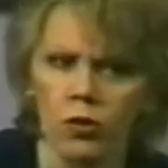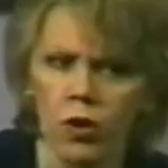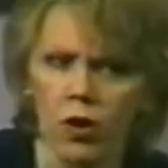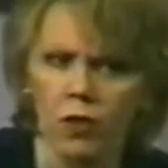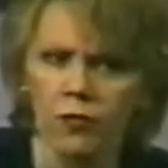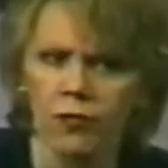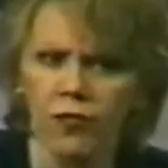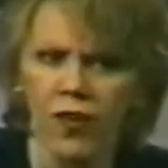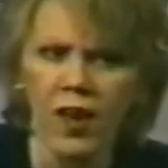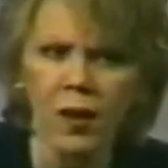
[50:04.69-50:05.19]
When
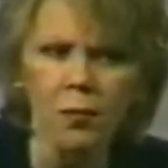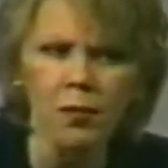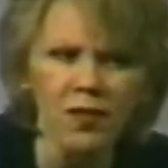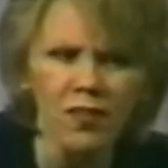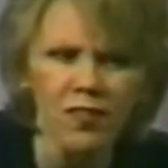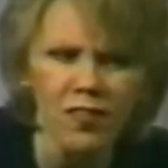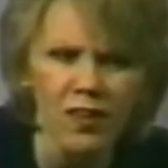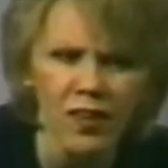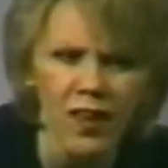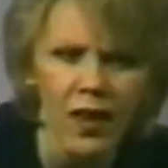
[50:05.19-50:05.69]
a
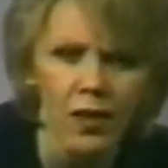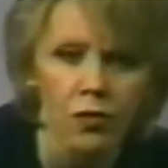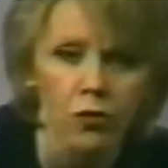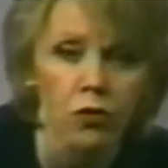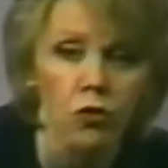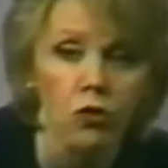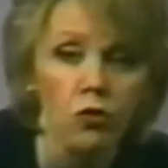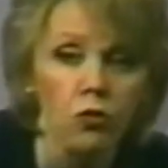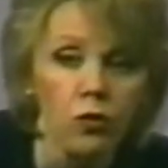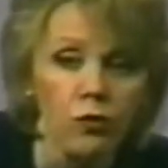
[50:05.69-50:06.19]
family's
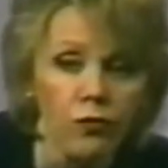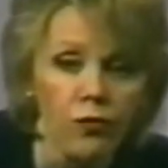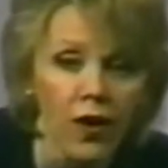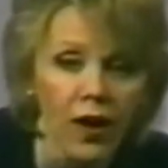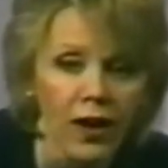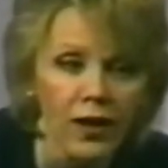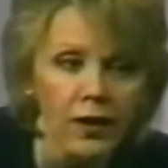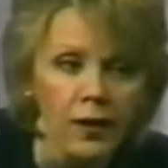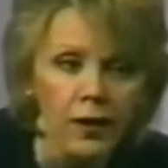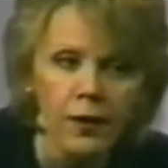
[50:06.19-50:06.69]
together,
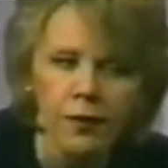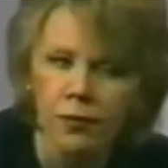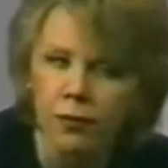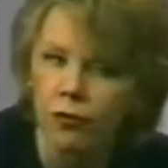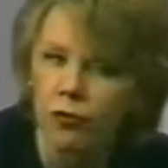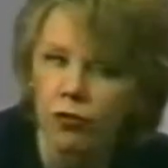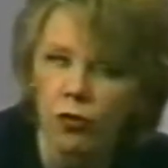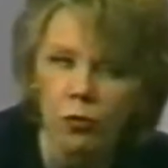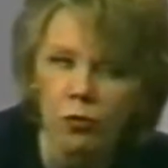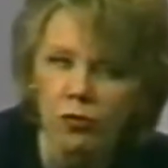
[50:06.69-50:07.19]
unified,
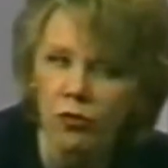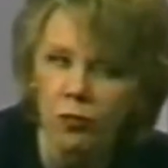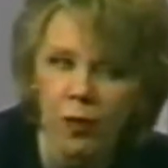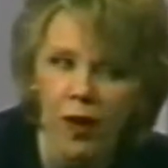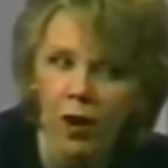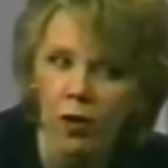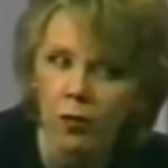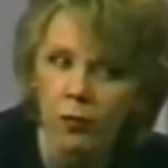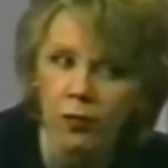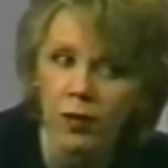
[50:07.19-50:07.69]
there's so much
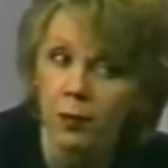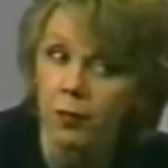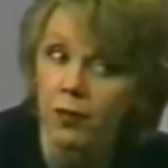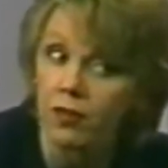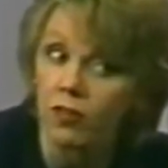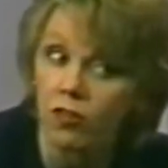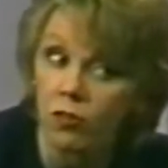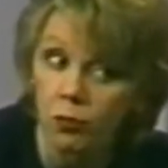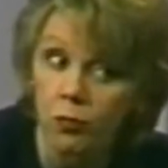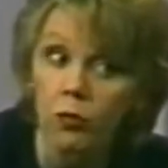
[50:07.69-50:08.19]
power,
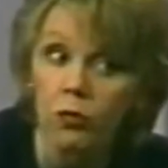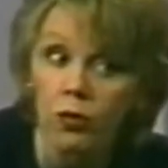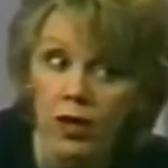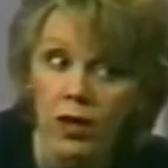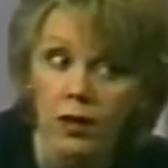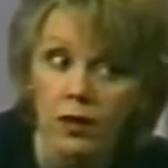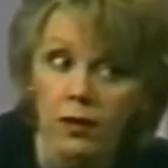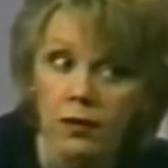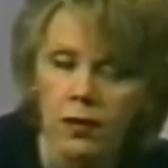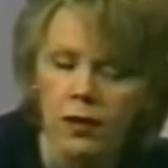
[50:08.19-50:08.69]
people. It's
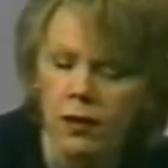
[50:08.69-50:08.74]
spooky.